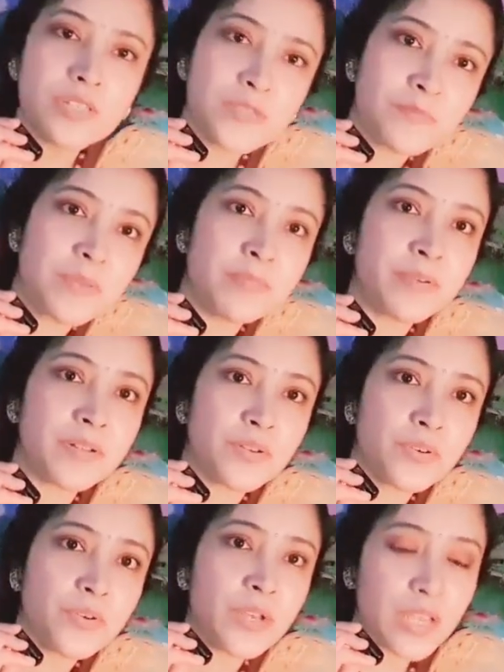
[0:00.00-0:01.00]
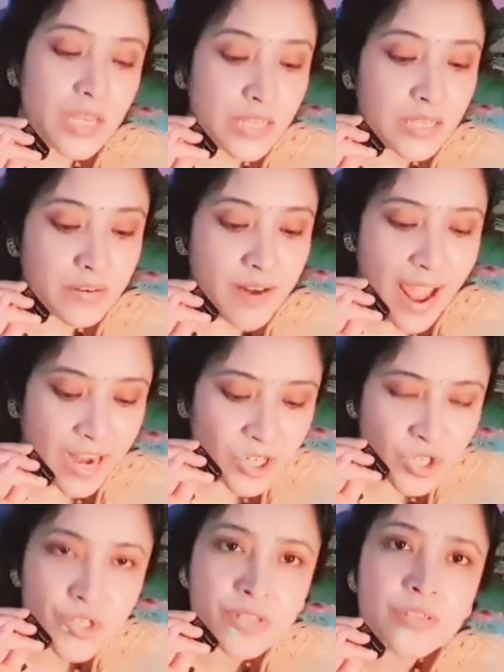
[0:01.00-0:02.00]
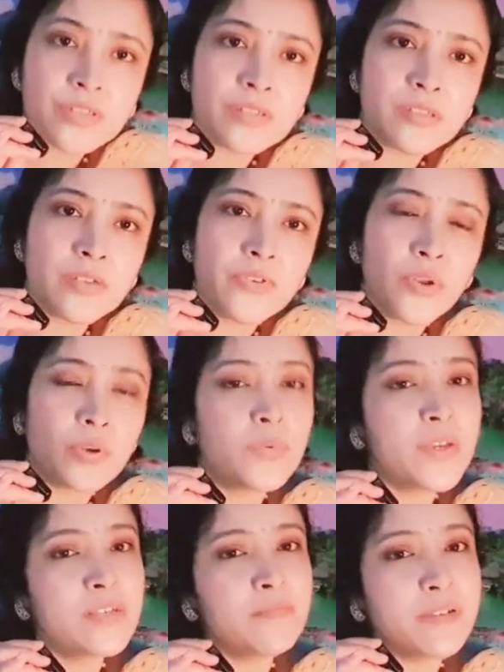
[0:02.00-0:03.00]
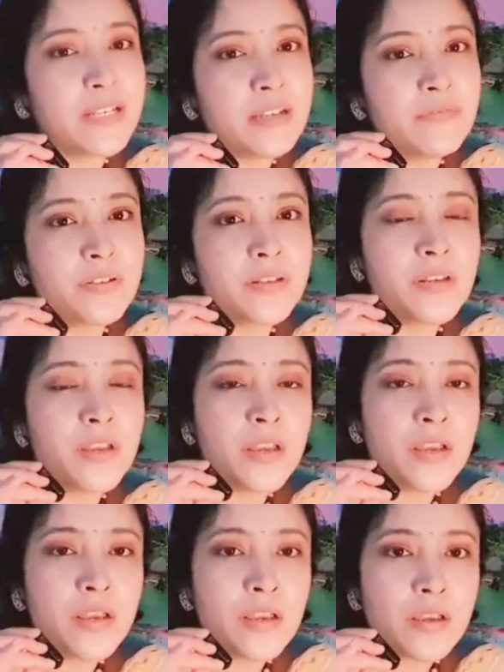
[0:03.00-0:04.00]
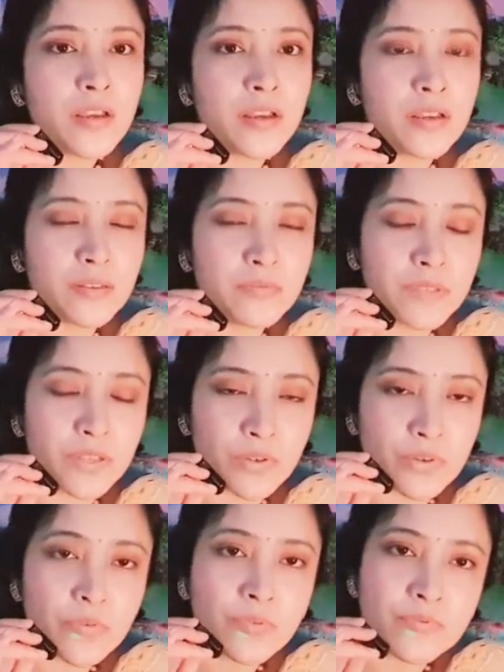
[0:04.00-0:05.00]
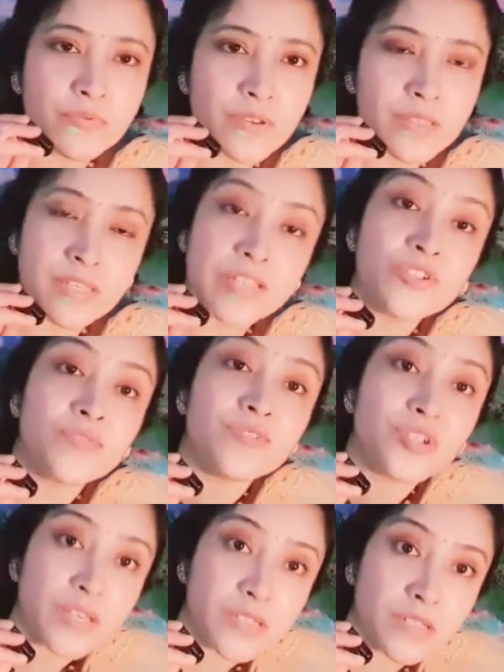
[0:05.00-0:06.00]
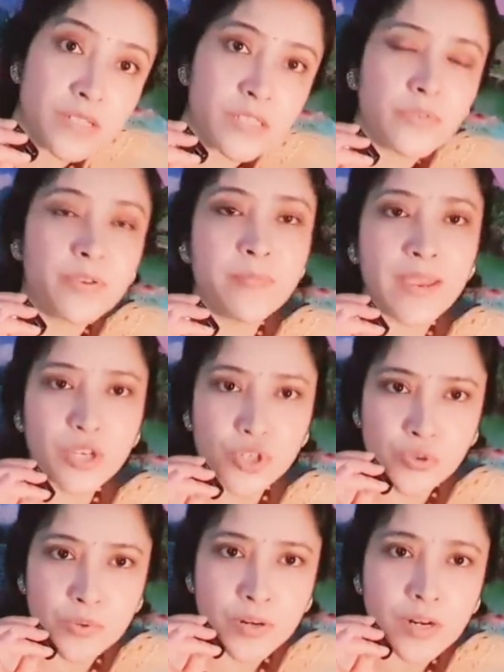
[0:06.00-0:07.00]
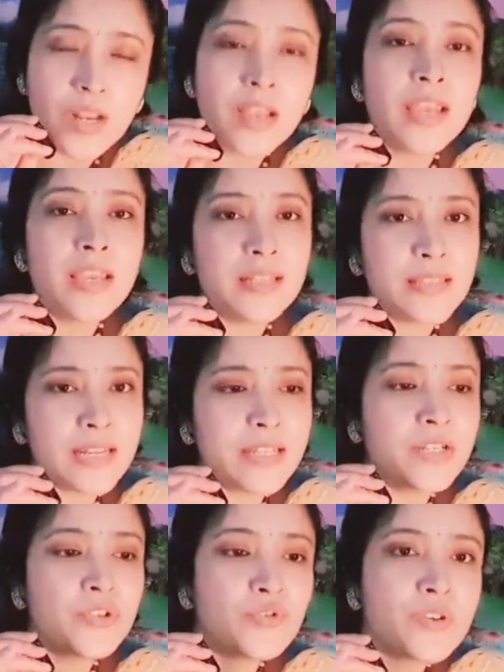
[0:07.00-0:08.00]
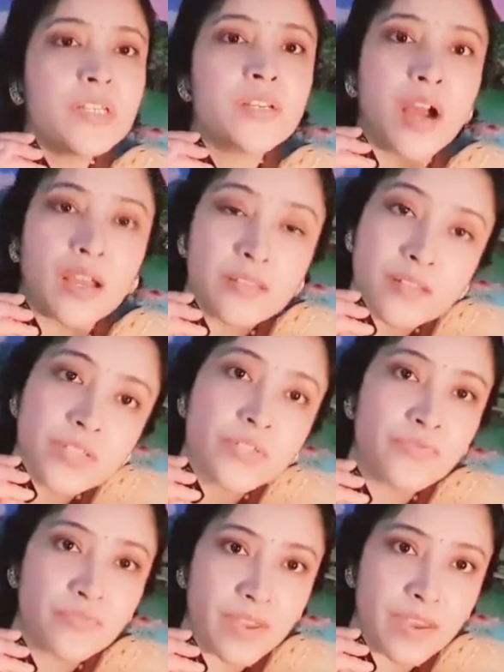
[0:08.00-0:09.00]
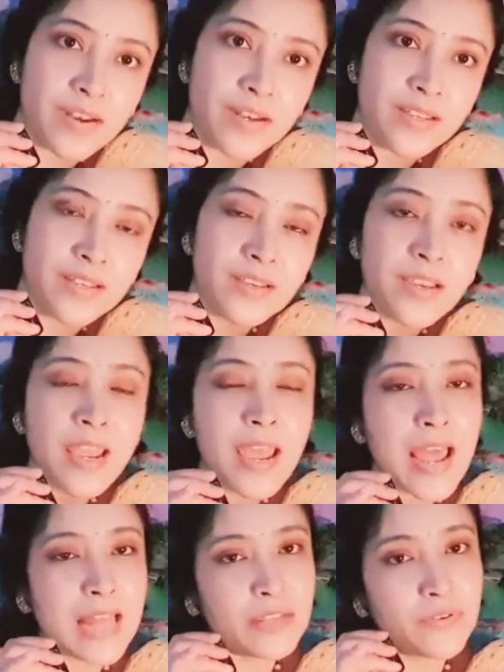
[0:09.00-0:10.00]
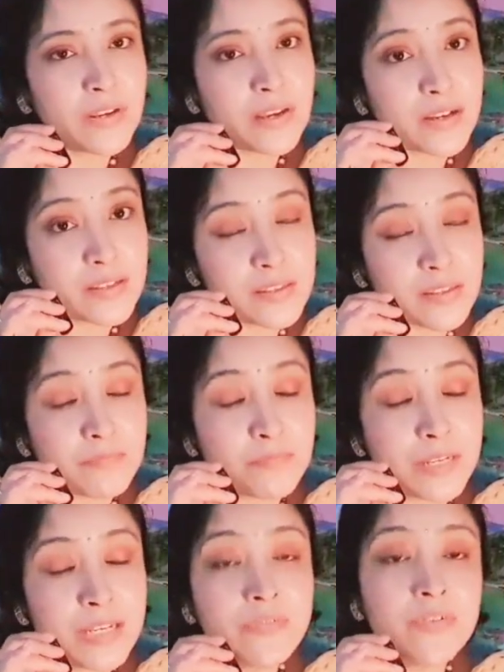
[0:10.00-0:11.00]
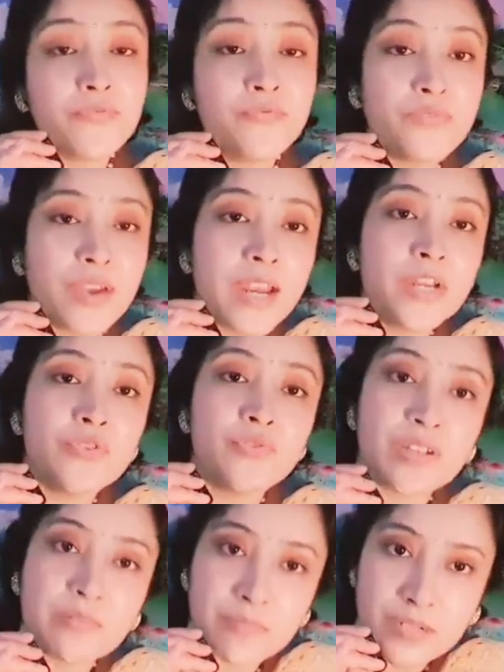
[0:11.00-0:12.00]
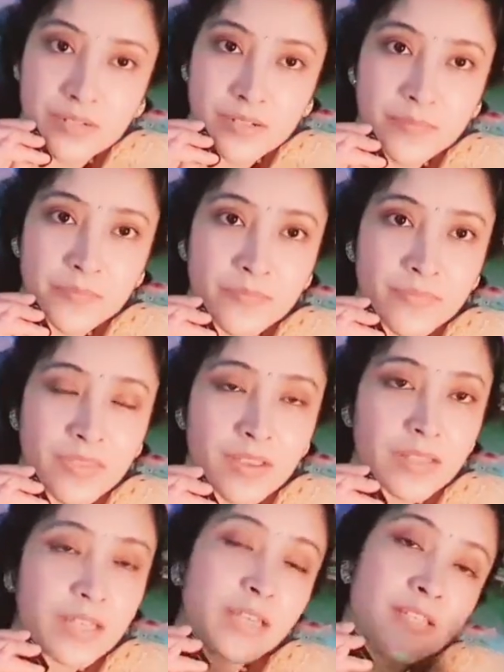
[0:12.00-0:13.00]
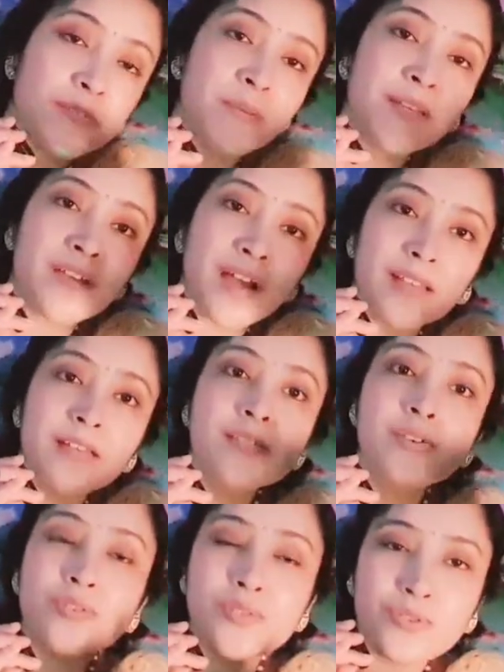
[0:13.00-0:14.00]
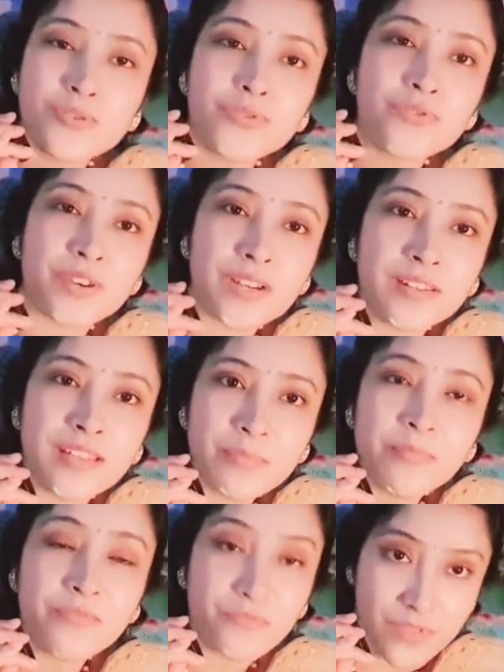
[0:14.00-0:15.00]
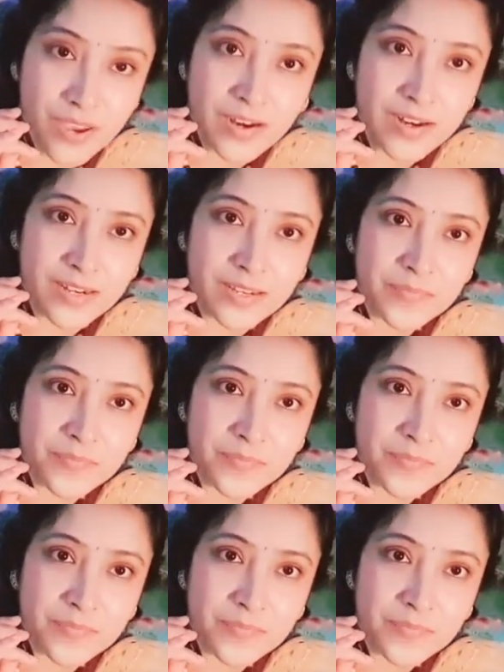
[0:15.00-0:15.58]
people know in their actions, they will always believe in, a sense of justice. They will make sure that they treat others fairly, and they will believe in fair treatment. They expect others also to treat them fairly.